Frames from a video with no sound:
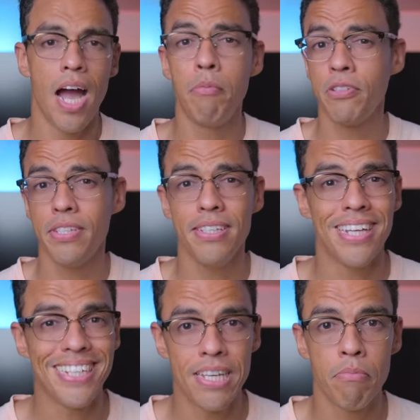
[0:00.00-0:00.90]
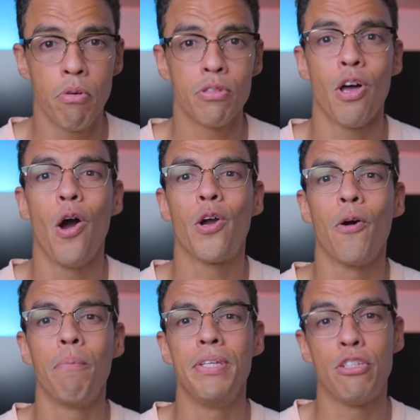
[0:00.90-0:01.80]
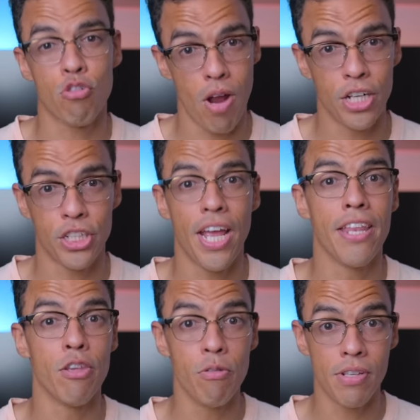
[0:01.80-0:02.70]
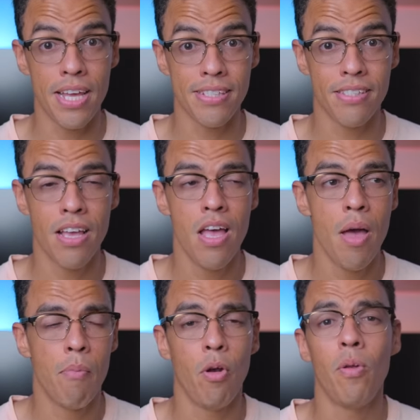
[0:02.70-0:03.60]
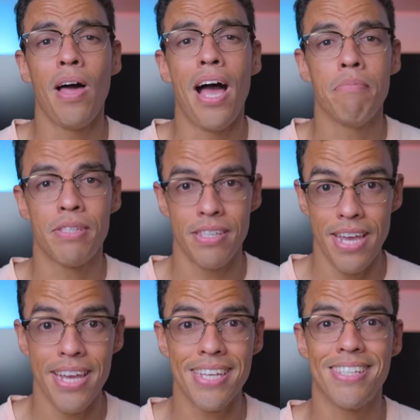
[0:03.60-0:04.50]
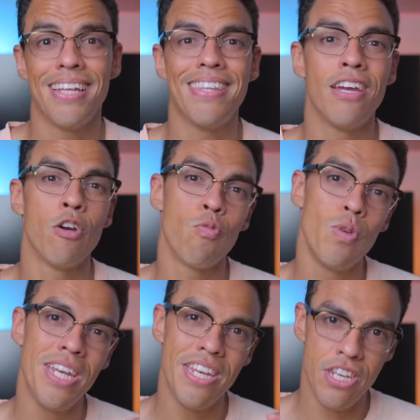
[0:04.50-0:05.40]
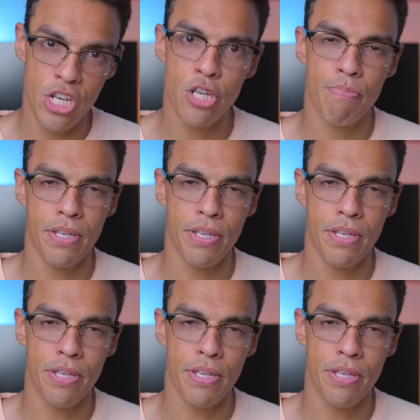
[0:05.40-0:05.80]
I'm not saying that gimbals are complete trash and useless but all I'm saying is that they are a really niche